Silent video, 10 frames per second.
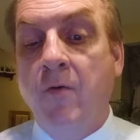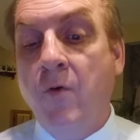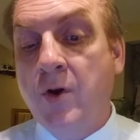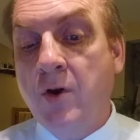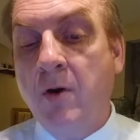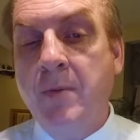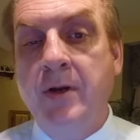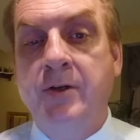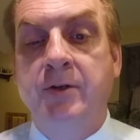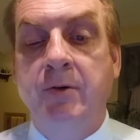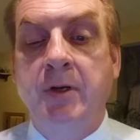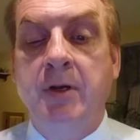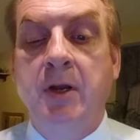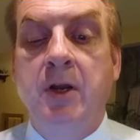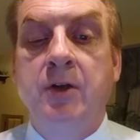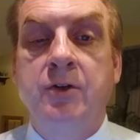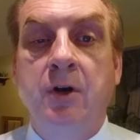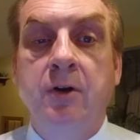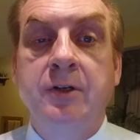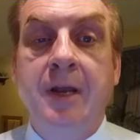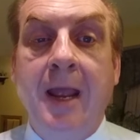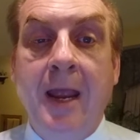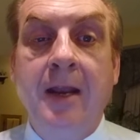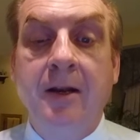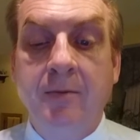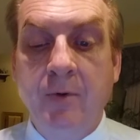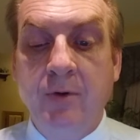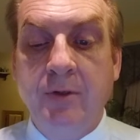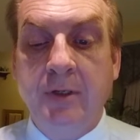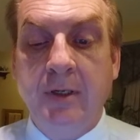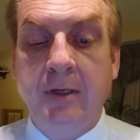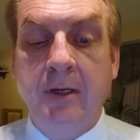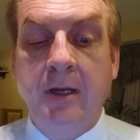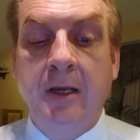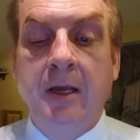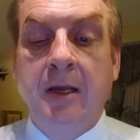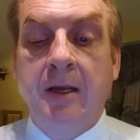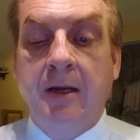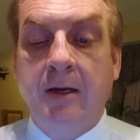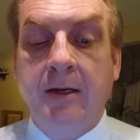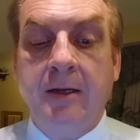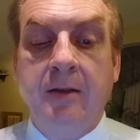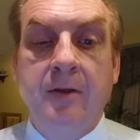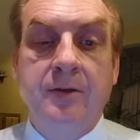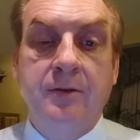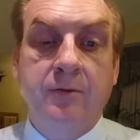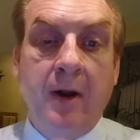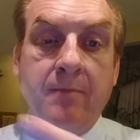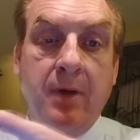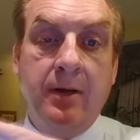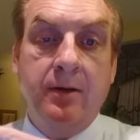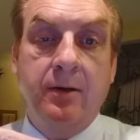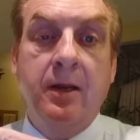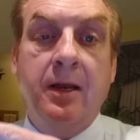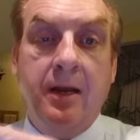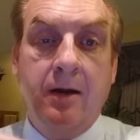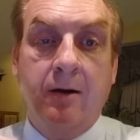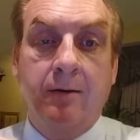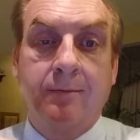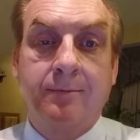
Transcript: for your ministry, church, and community, click the subscribe button here.